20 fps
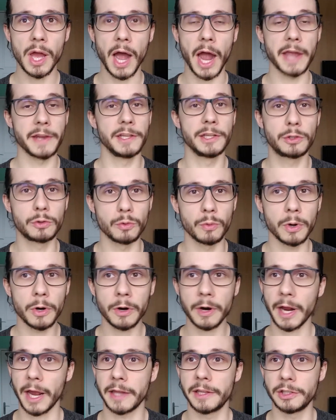I need to
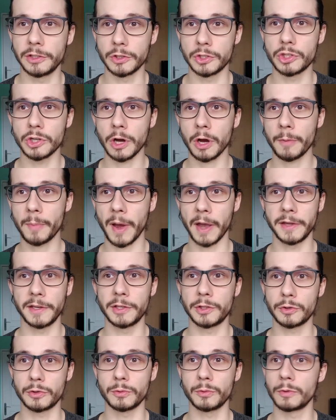work, I need a job, I
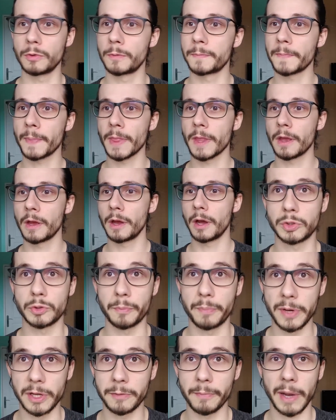need to
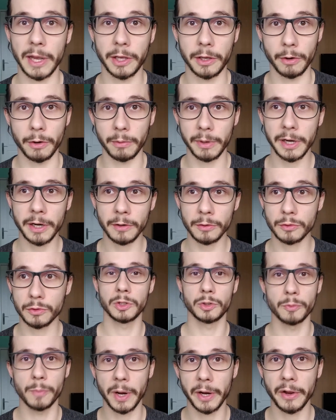build my career,
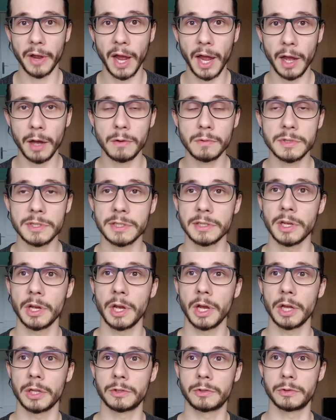to buy a house,
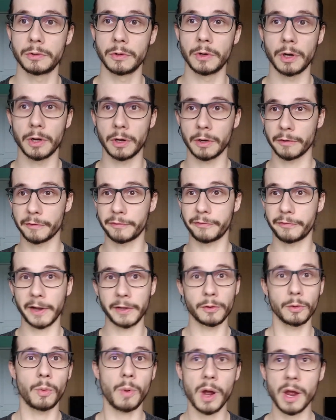to
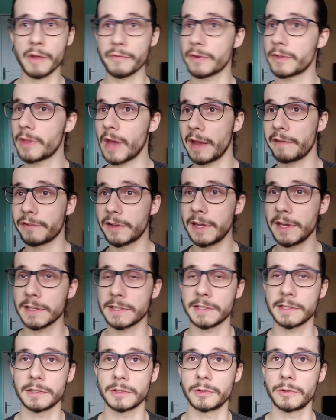find a wife and have
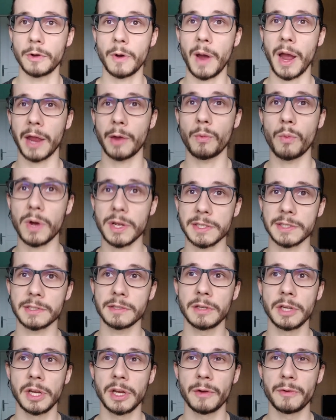kids.
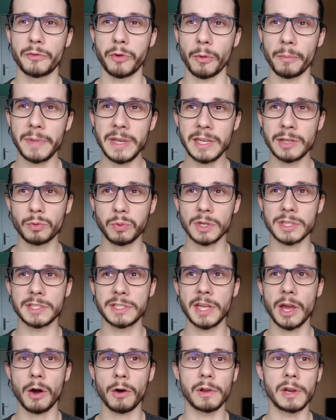For me, it was
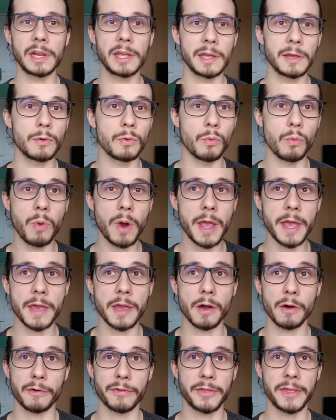the only
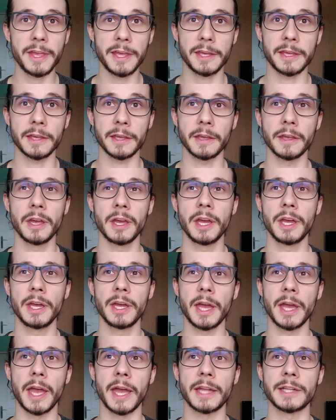way of thinking.
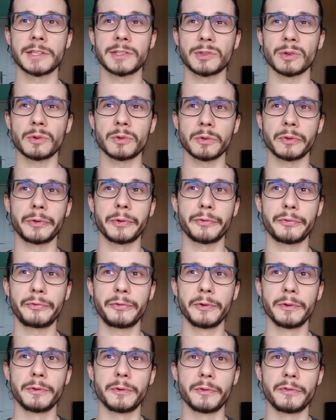And so
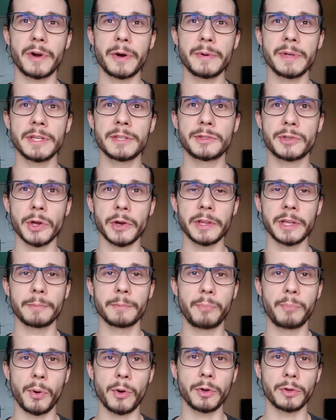the very
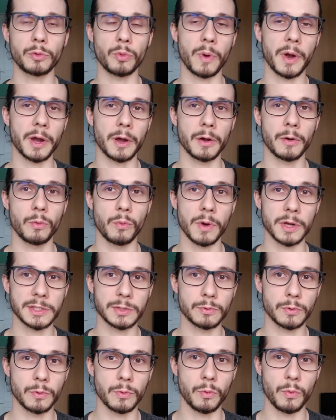turning point
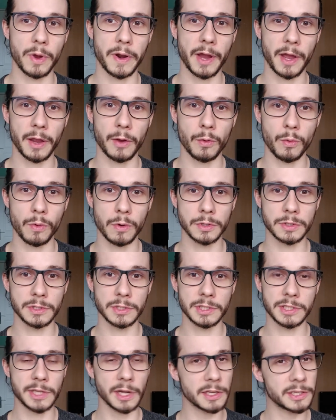was when I
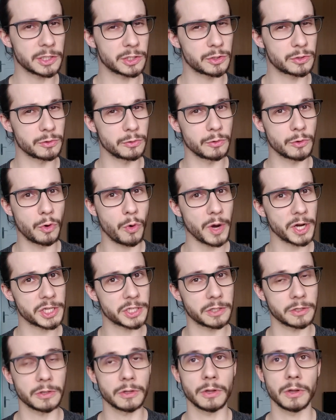started to
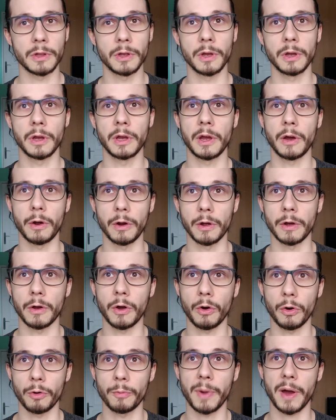question
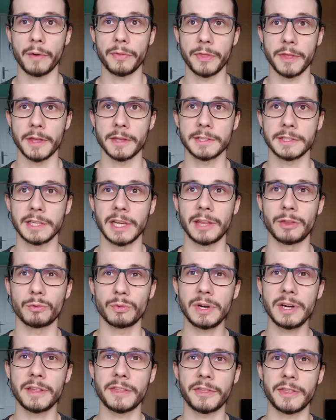all about this
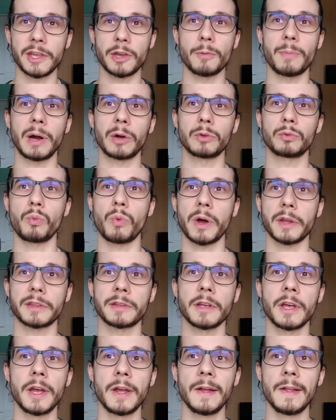and really think about
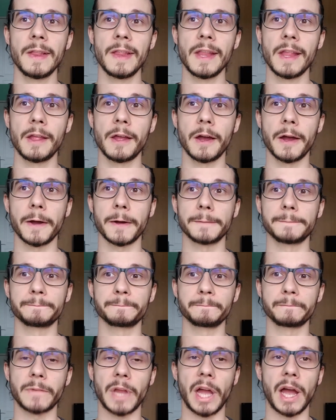what
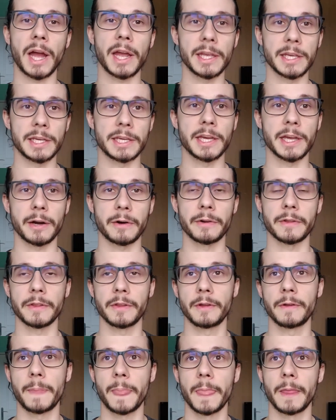I cared
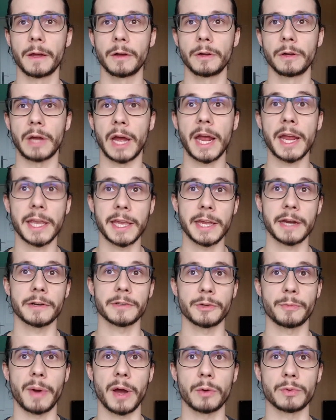
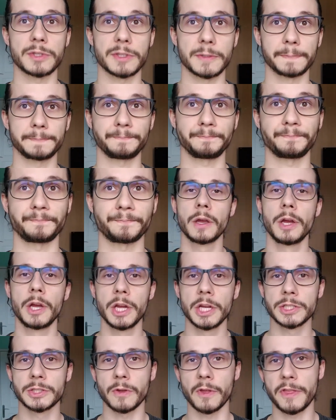about.
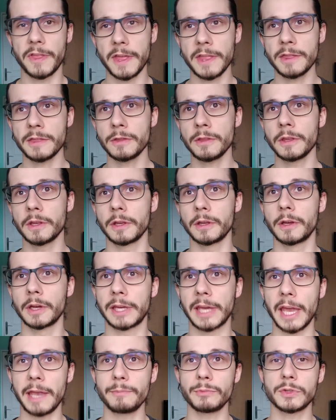So then
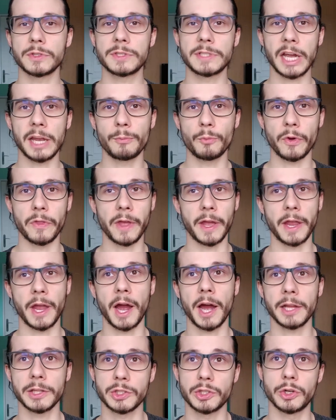came the time when I
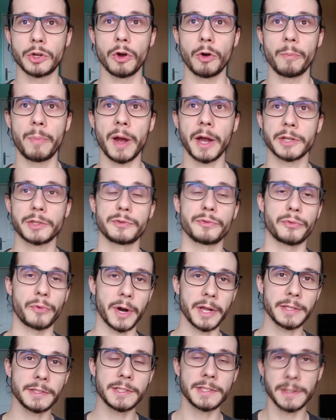had to go back to
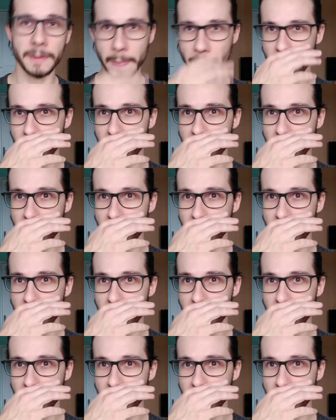France.